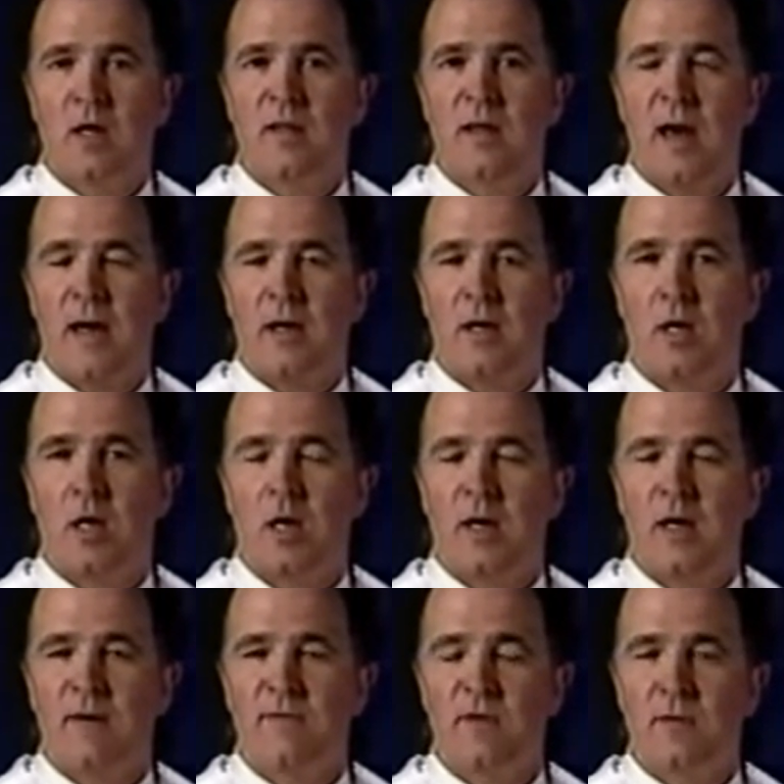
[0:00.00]
that
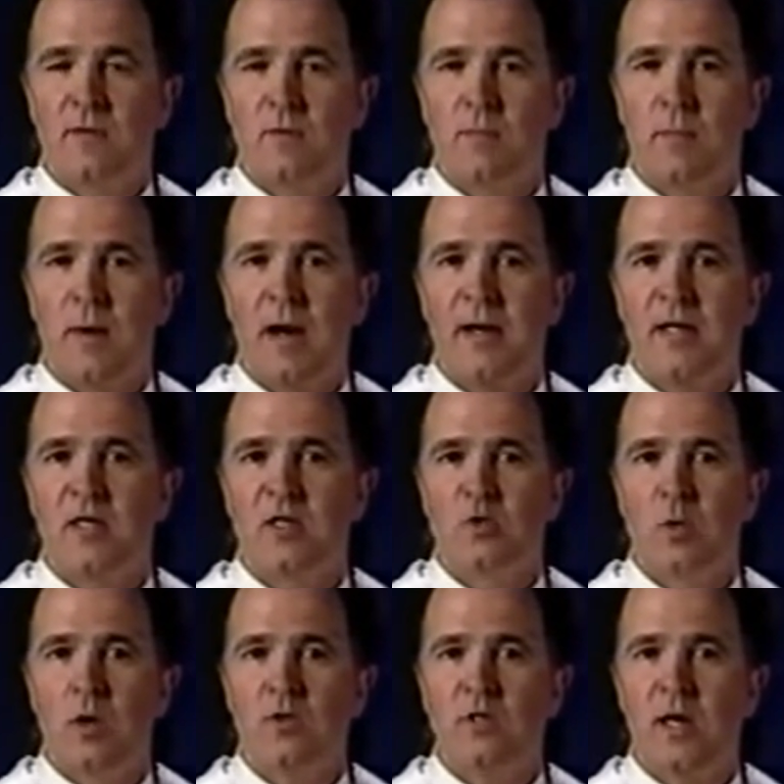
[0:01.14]
if the body is
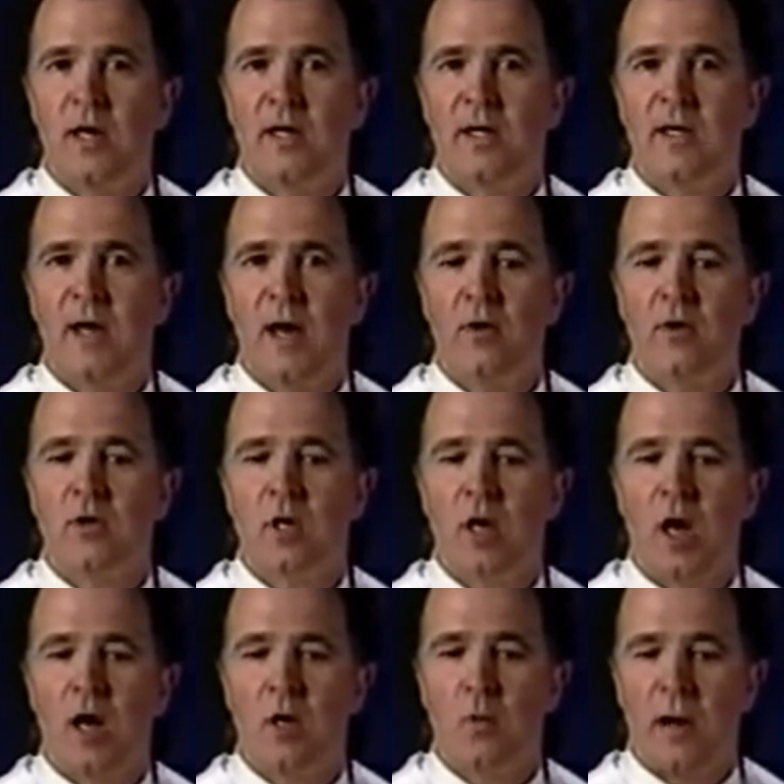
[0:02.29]
rotating
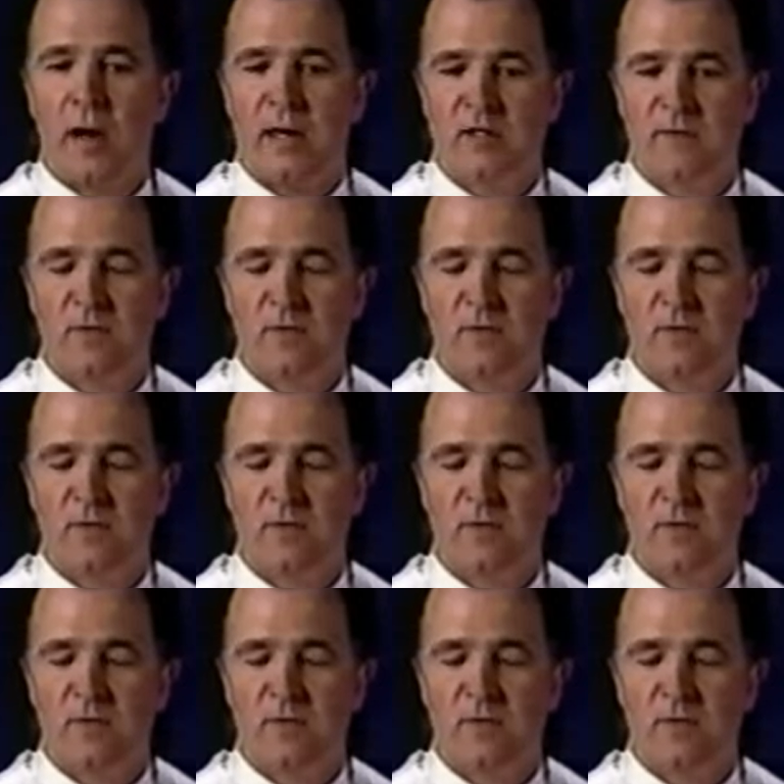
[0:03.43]
counterclockwise,